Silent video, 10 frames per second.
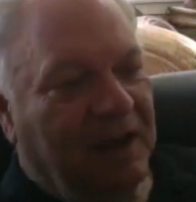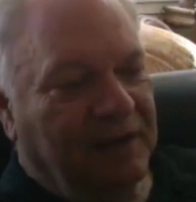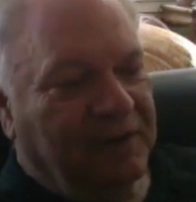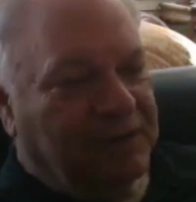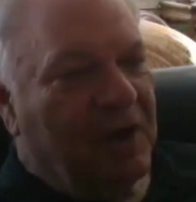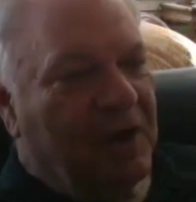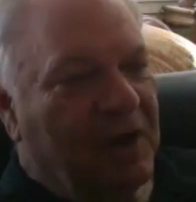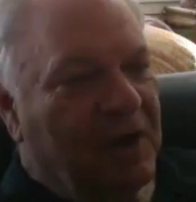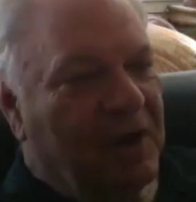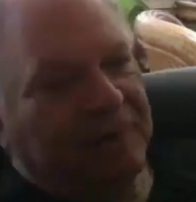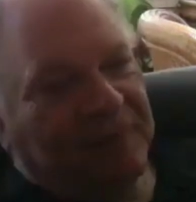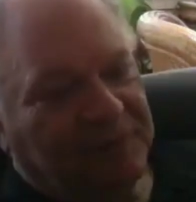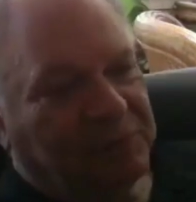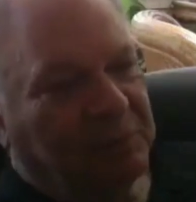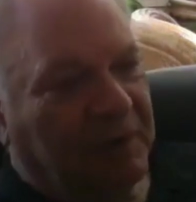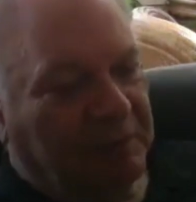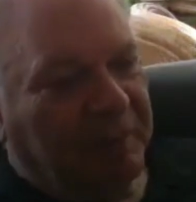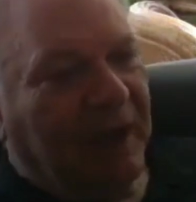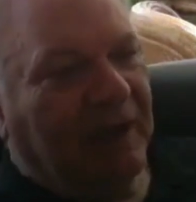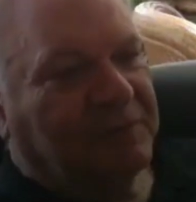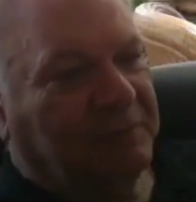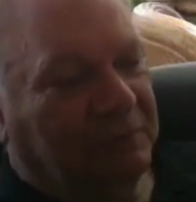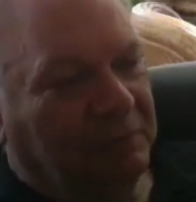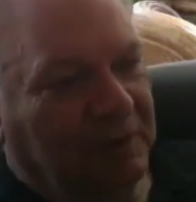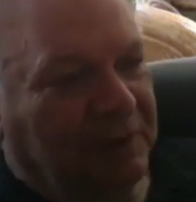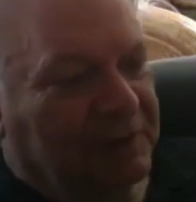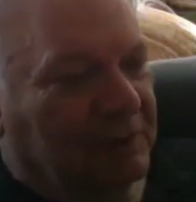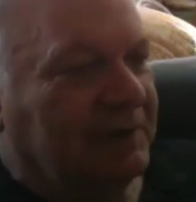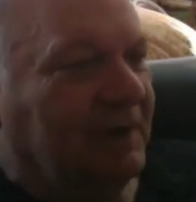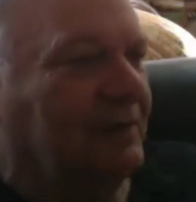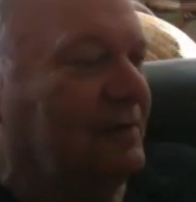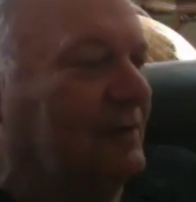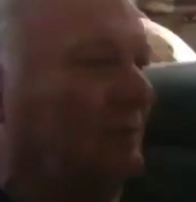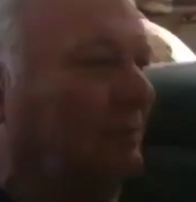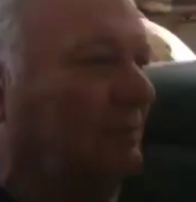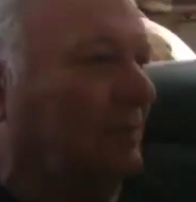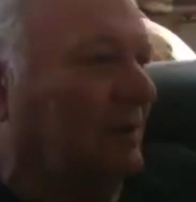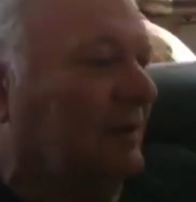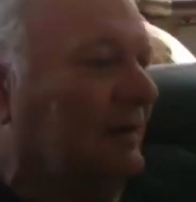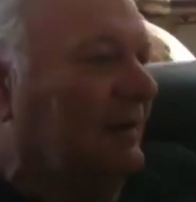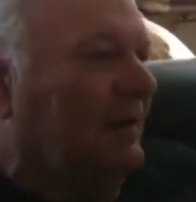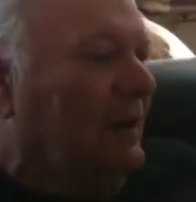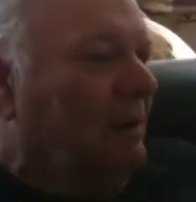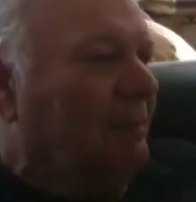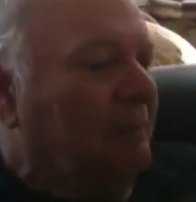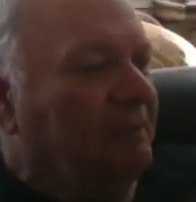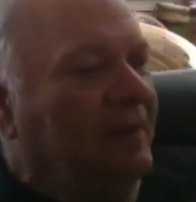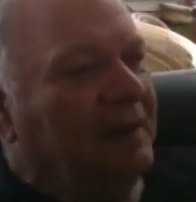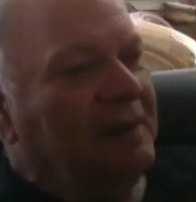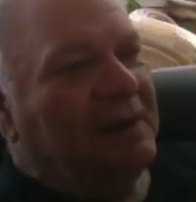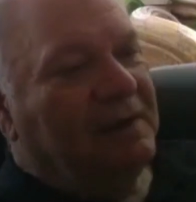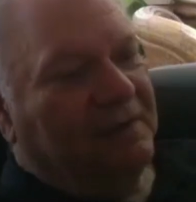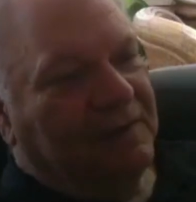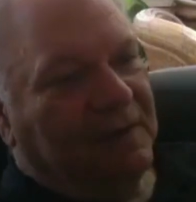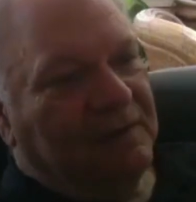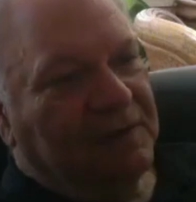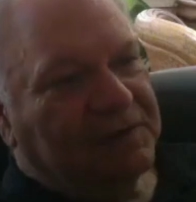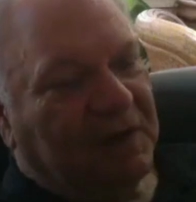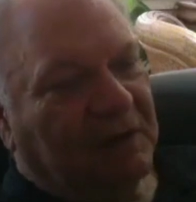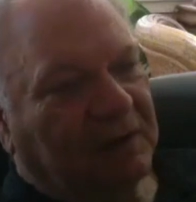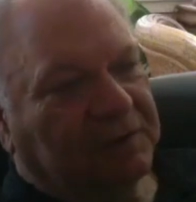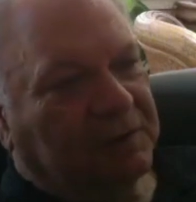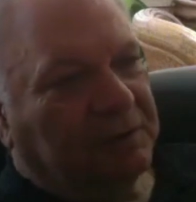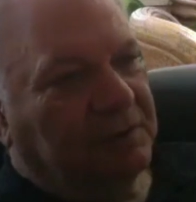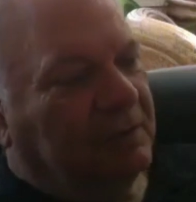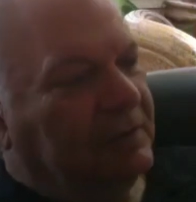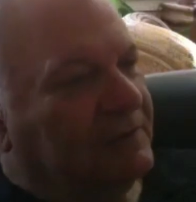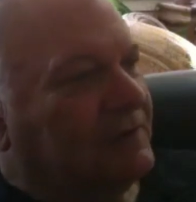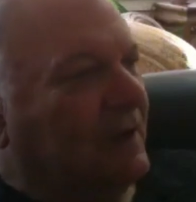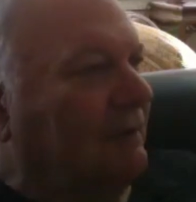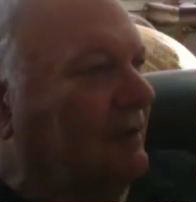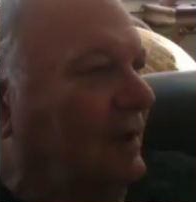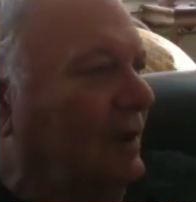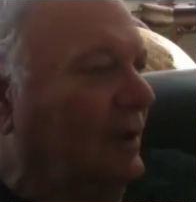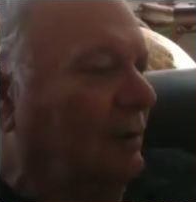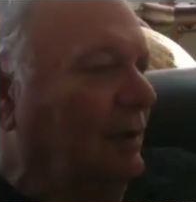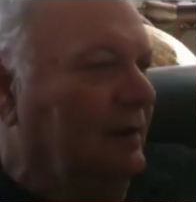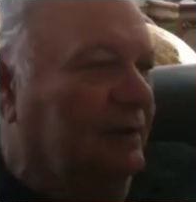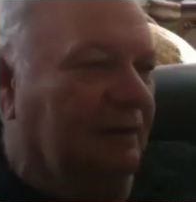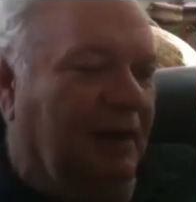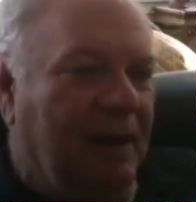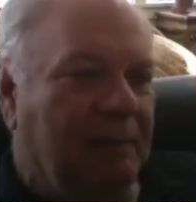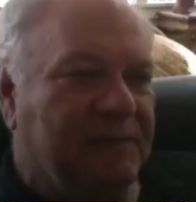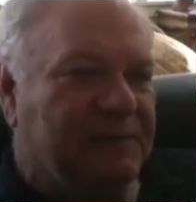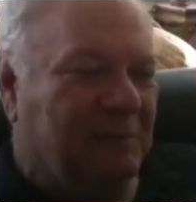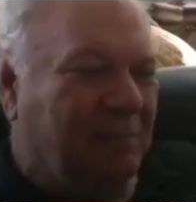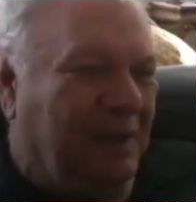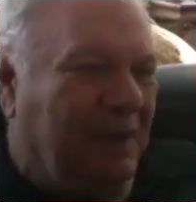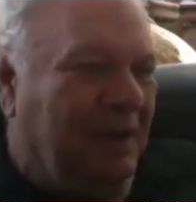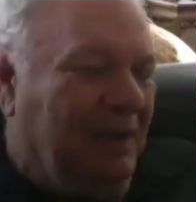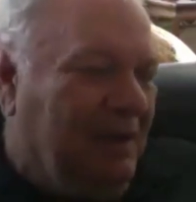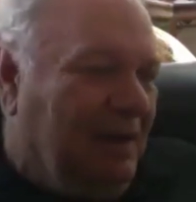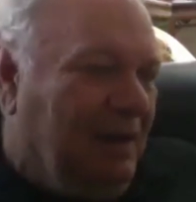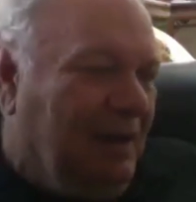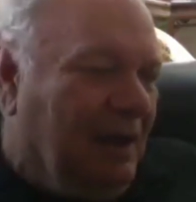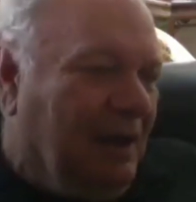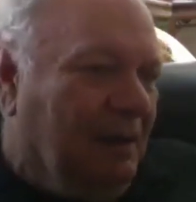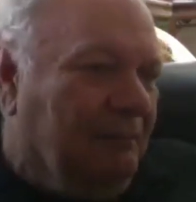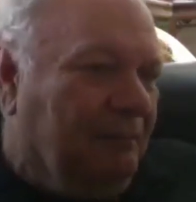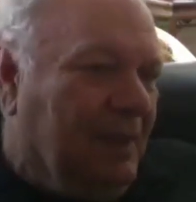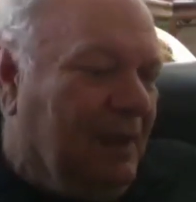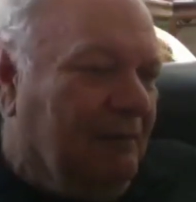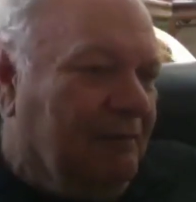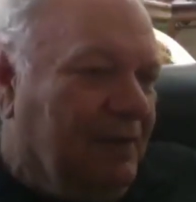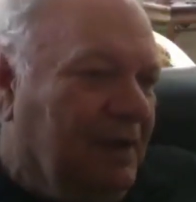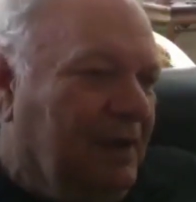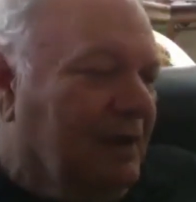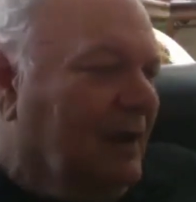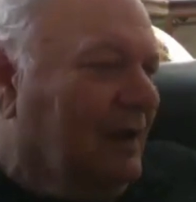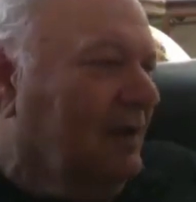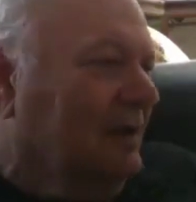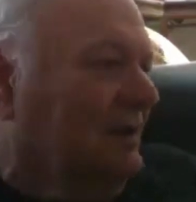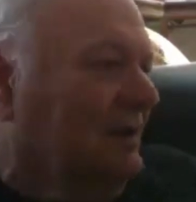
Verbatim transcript: it is known that this is one of the possible interpretations of the word. But then, then this character who is, you know, claims to be um, of the uh,